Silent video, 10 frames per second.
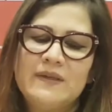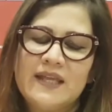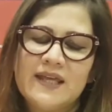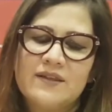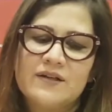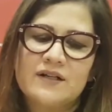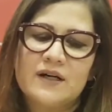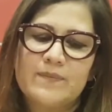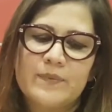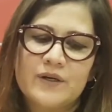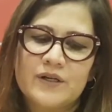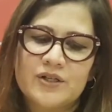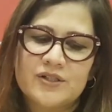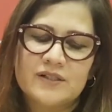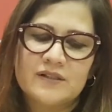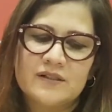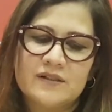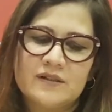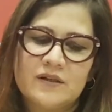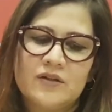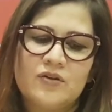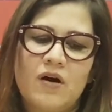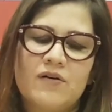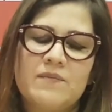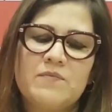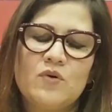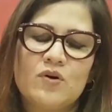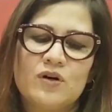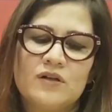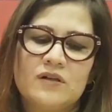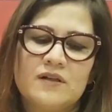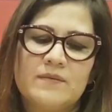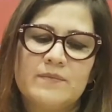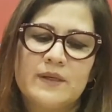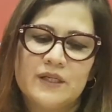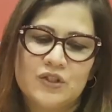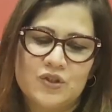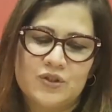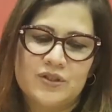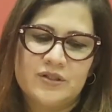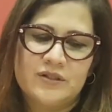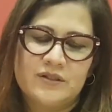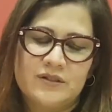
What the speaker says: neither a Persian nor a Mughal miniature.